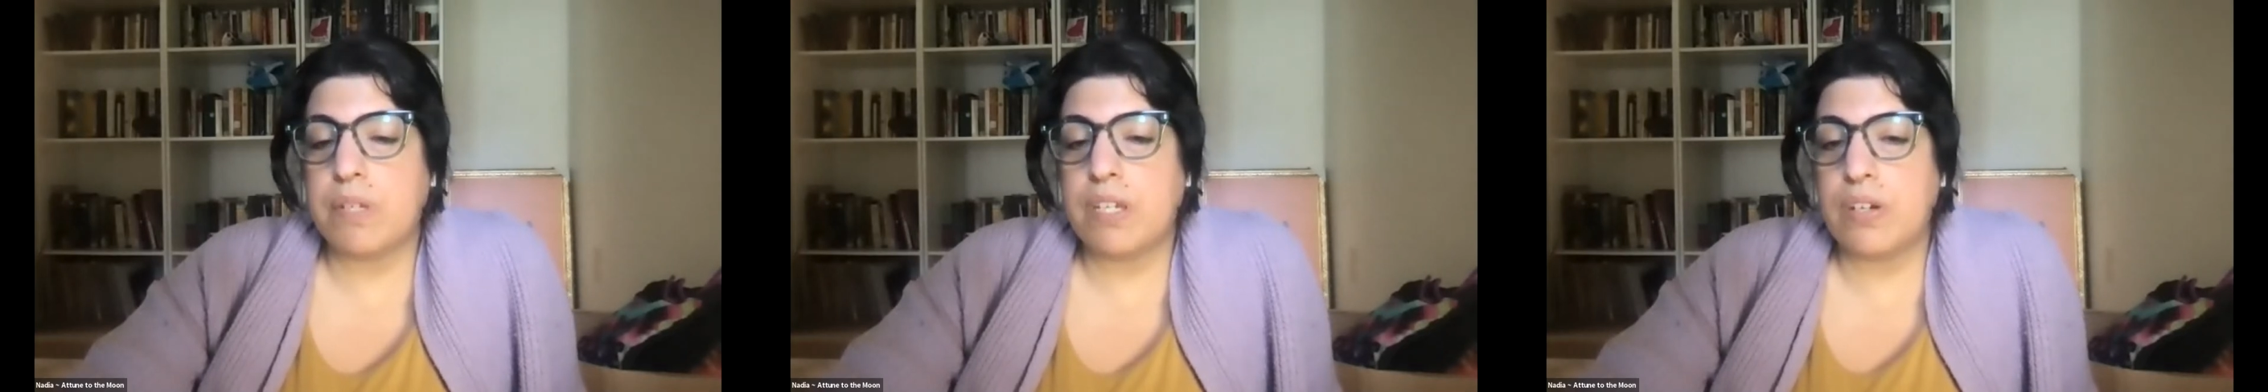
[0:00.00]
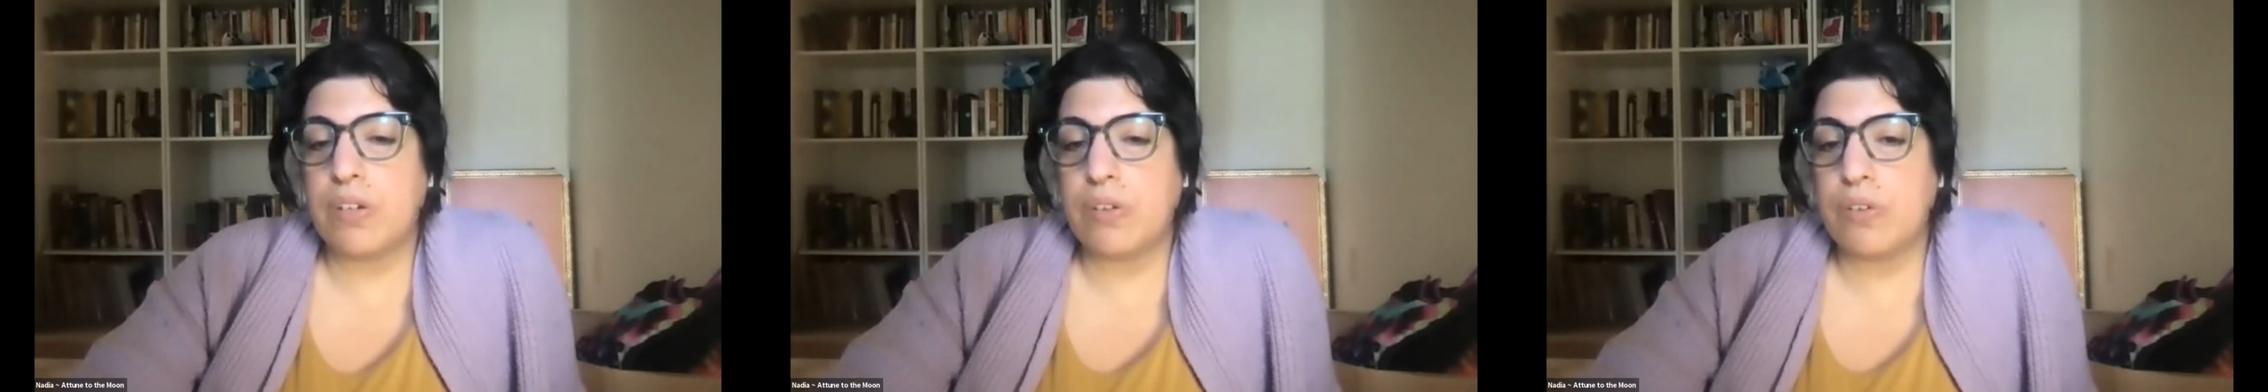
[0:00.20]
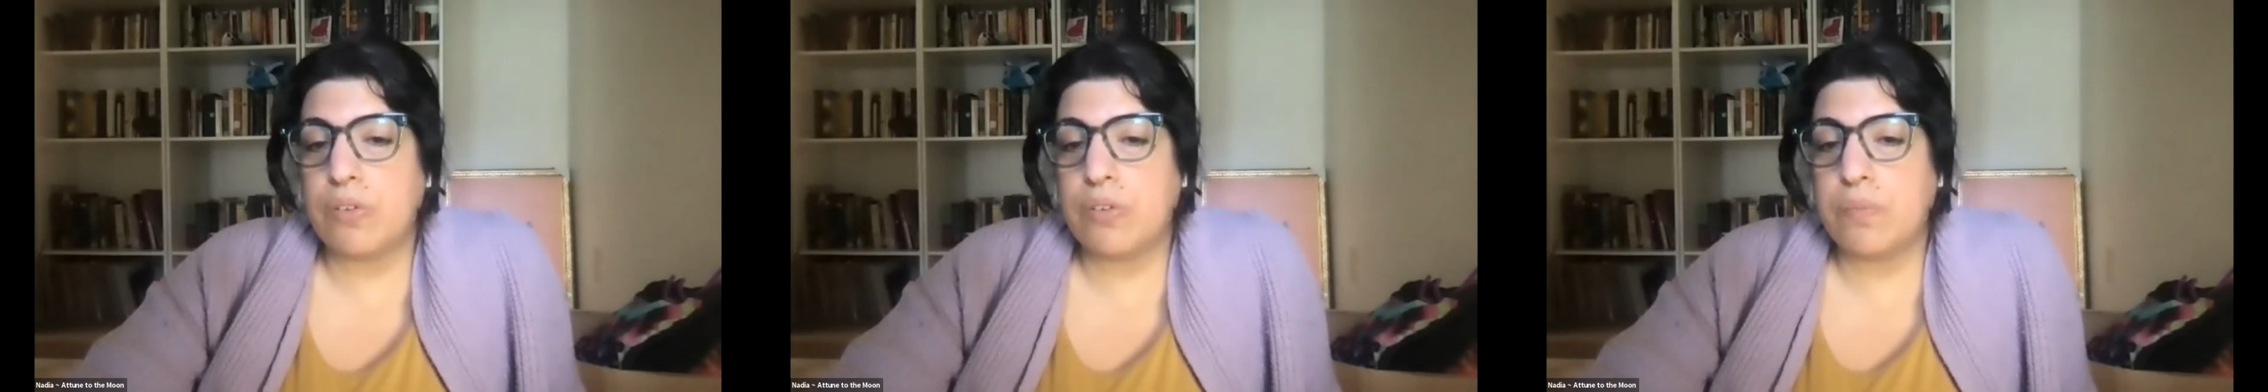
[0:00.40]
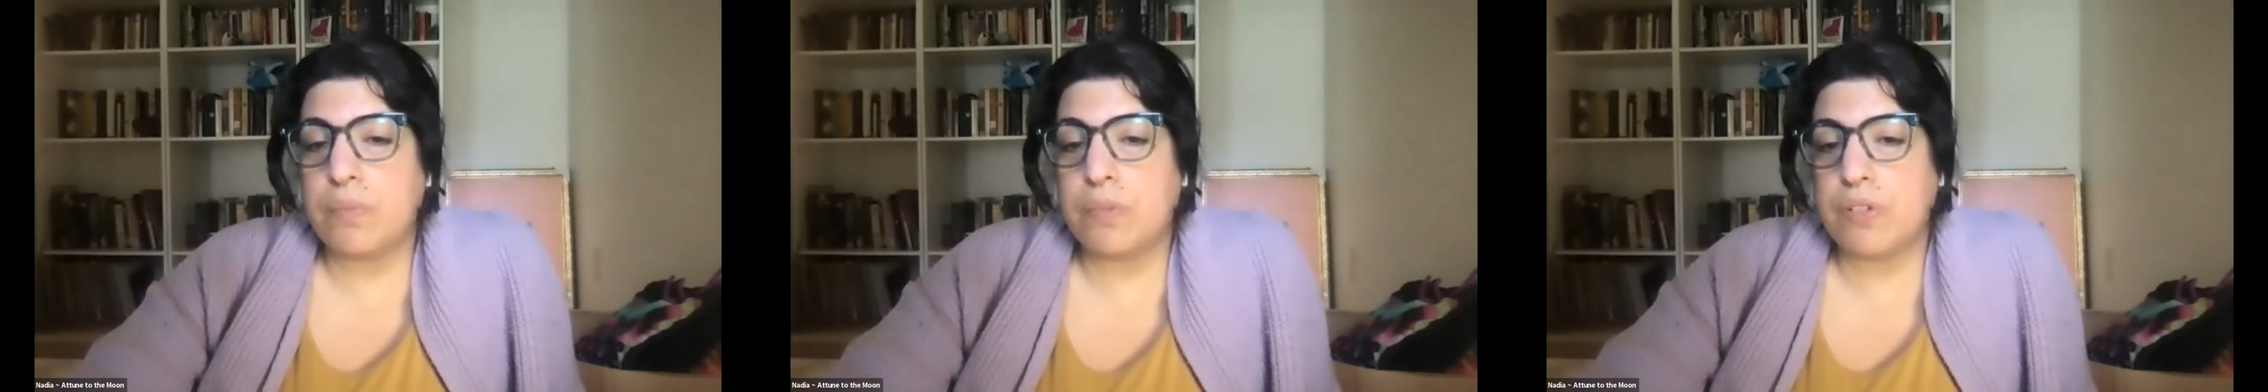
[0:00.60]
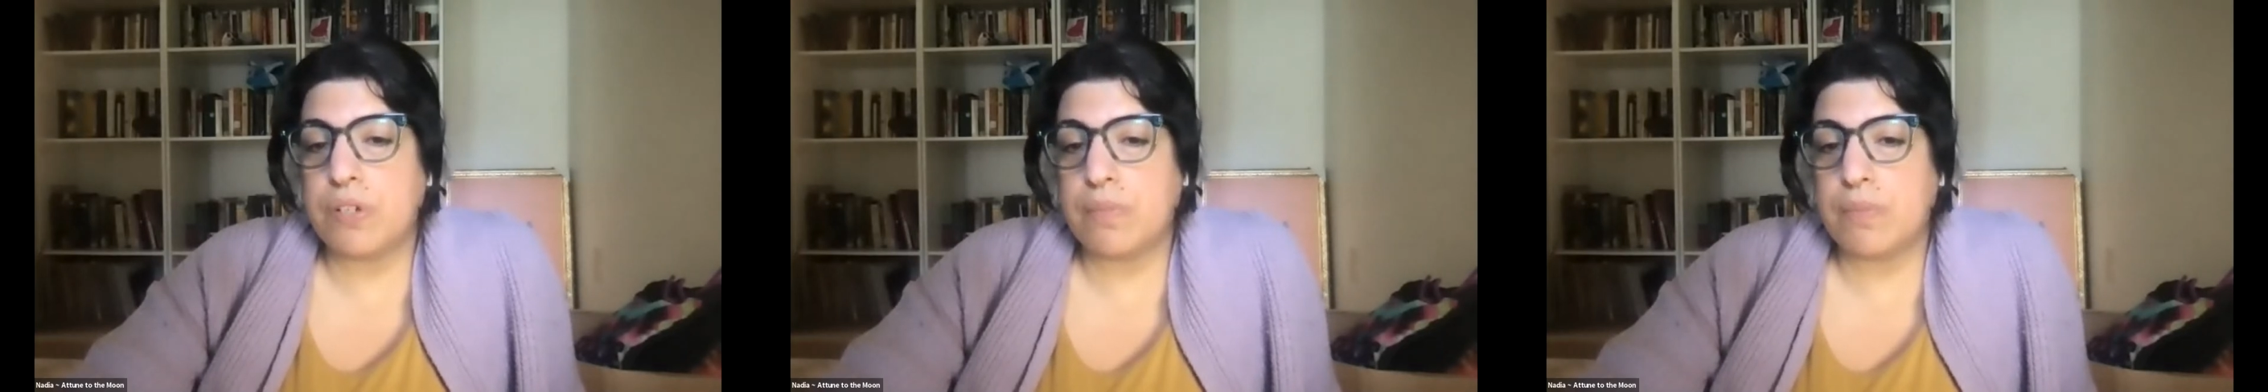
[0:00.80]
peer groups
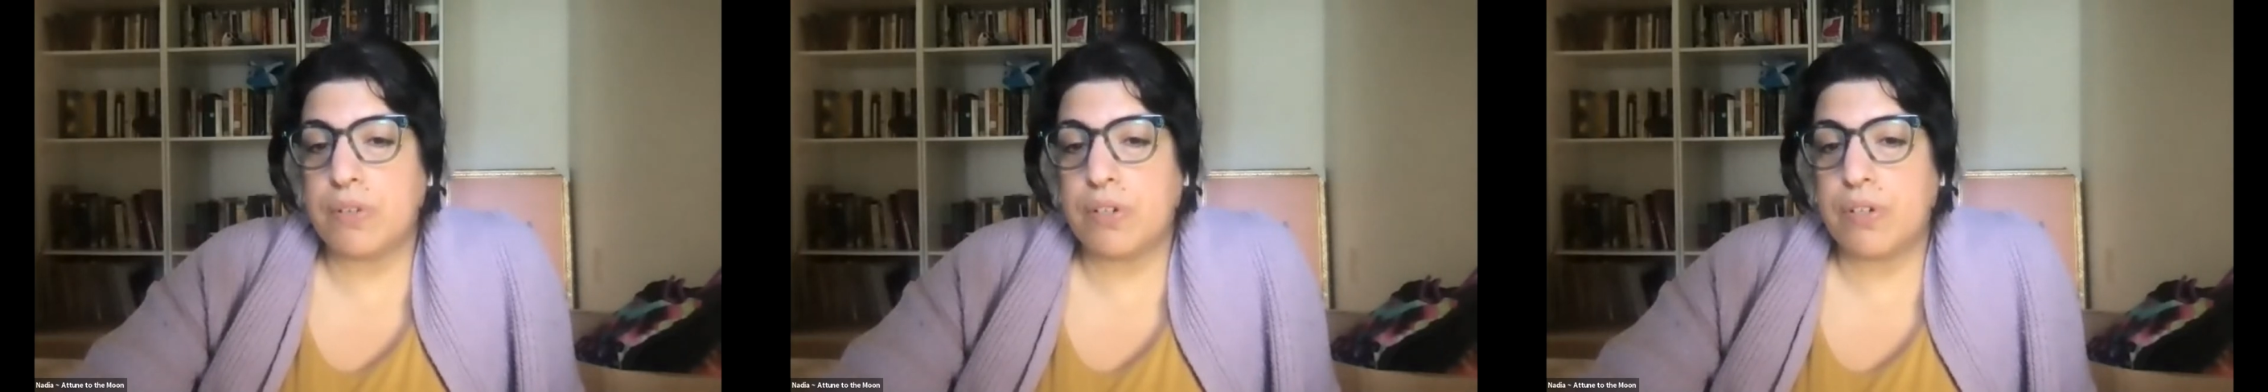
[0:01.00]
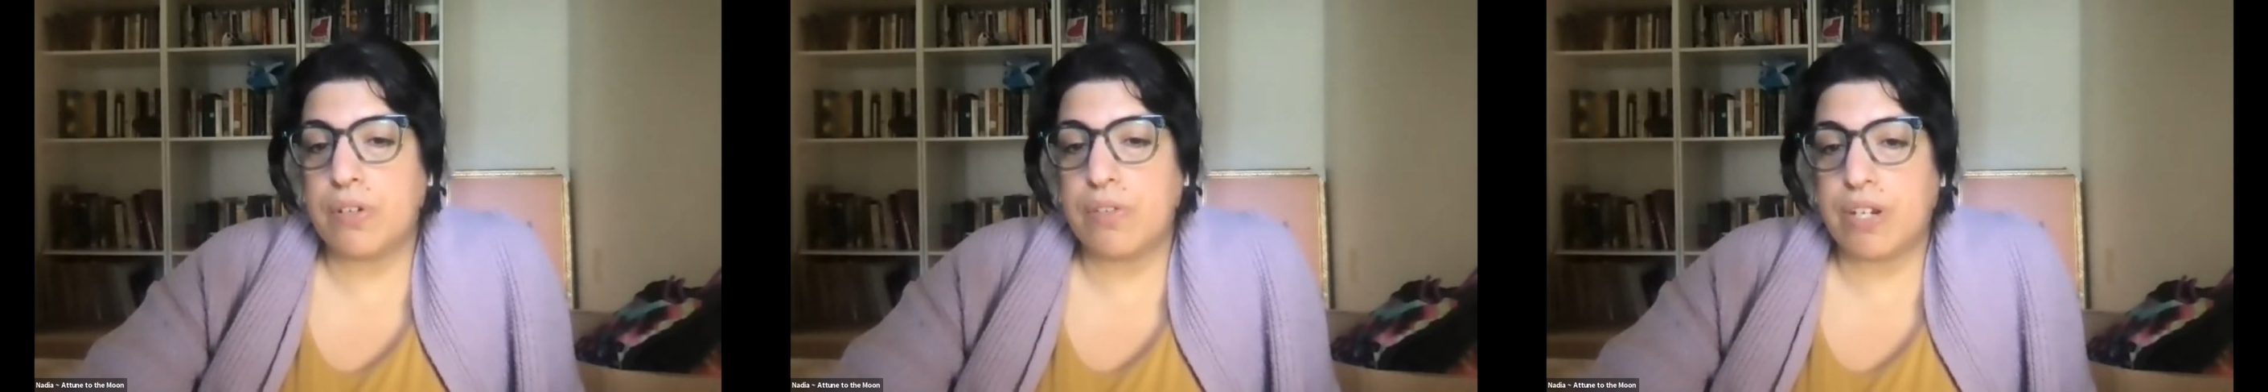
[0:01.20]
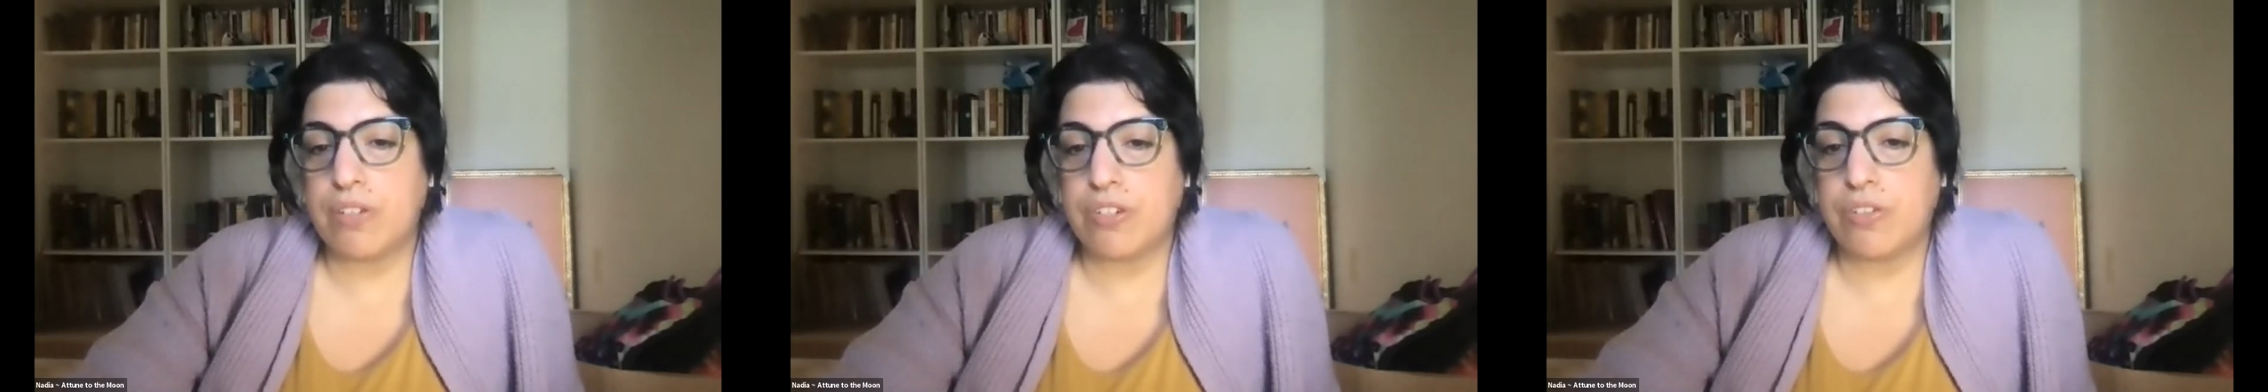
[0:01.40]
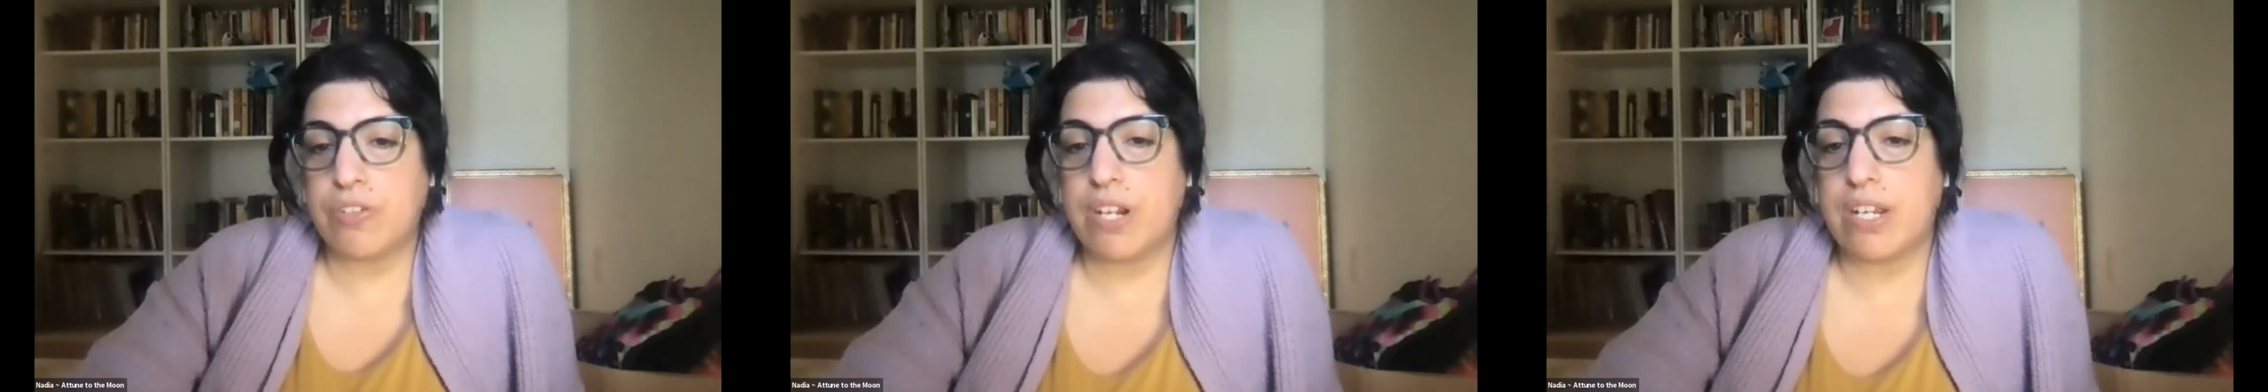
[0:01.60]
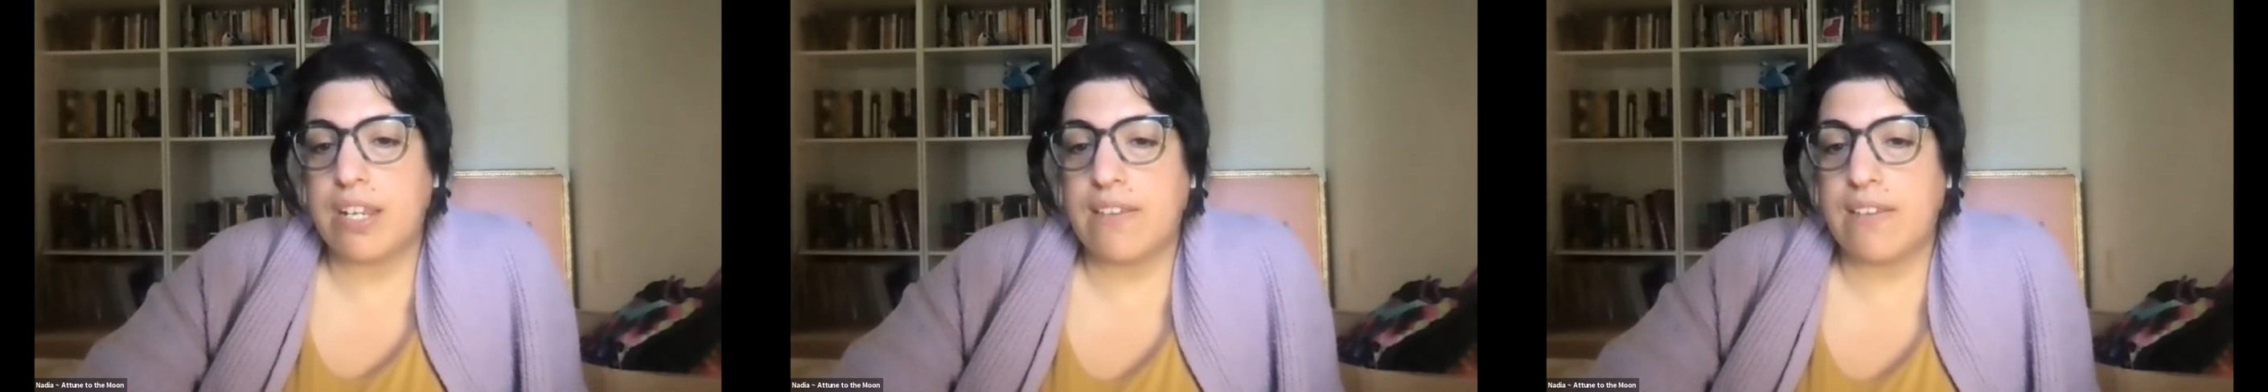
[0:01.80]
during Mercury retrograde,